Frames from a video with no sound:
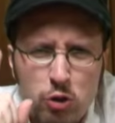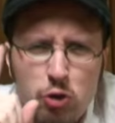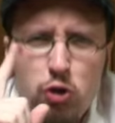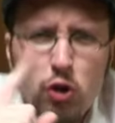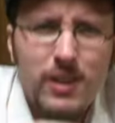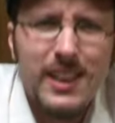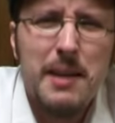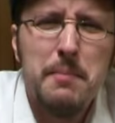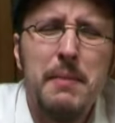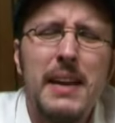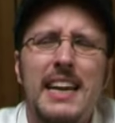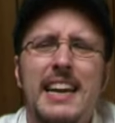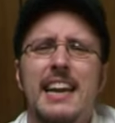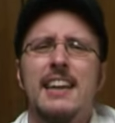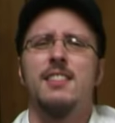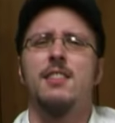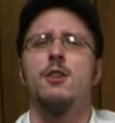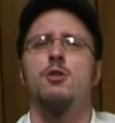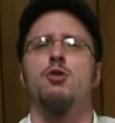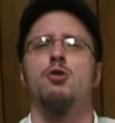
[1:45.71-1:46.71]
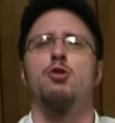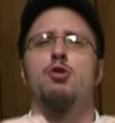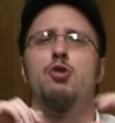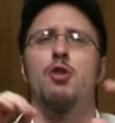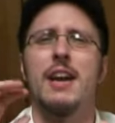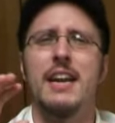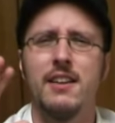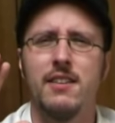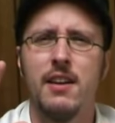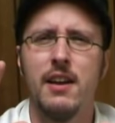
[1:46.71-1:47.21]
So let me get this
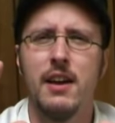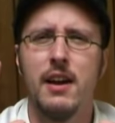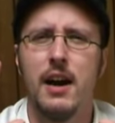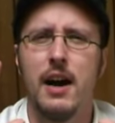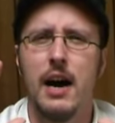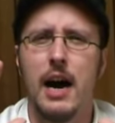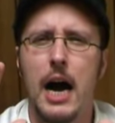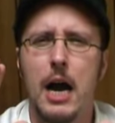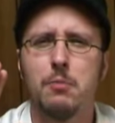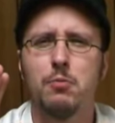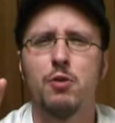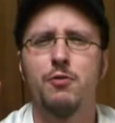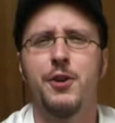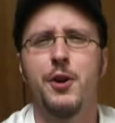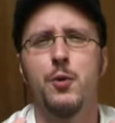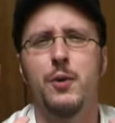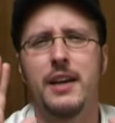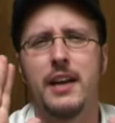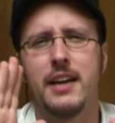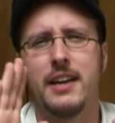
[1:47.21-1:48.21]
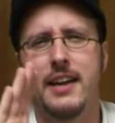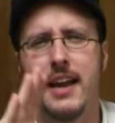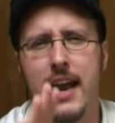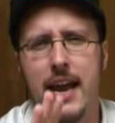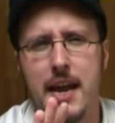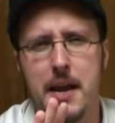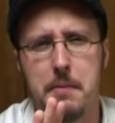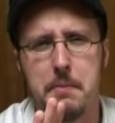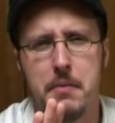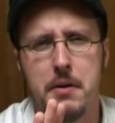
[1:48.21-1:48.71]
straight. I'm reviewing a
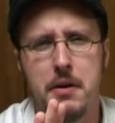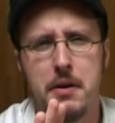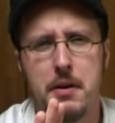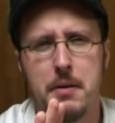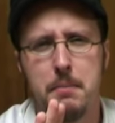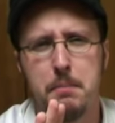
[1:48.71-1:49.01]
game,